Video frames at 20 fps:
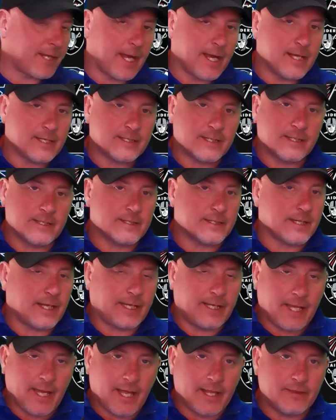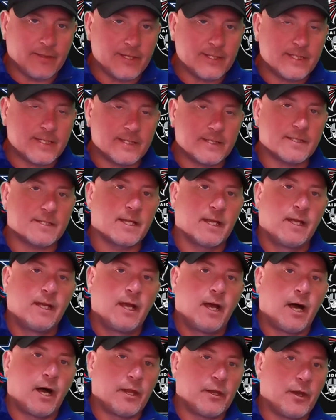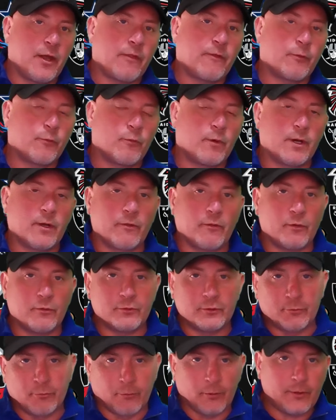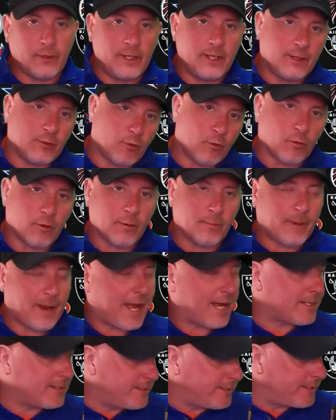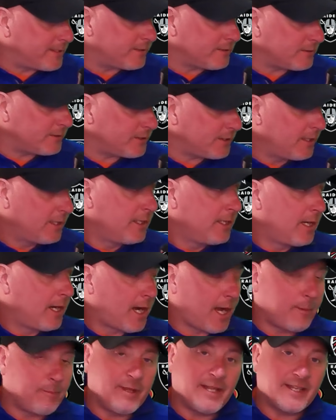with Haskins. Again, this is another one of those rookie quarterback deals. I